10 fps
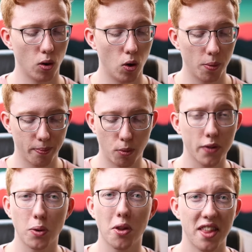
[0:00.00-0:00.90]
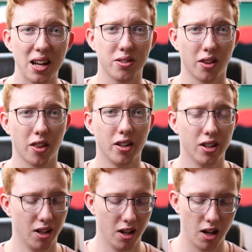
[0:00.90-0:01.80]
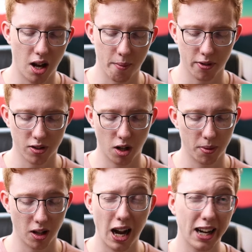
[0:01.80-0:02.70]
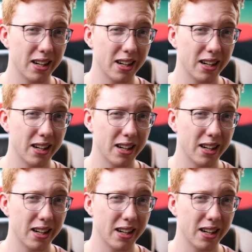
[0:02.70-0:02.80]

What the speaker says: or 1/1000th, for example.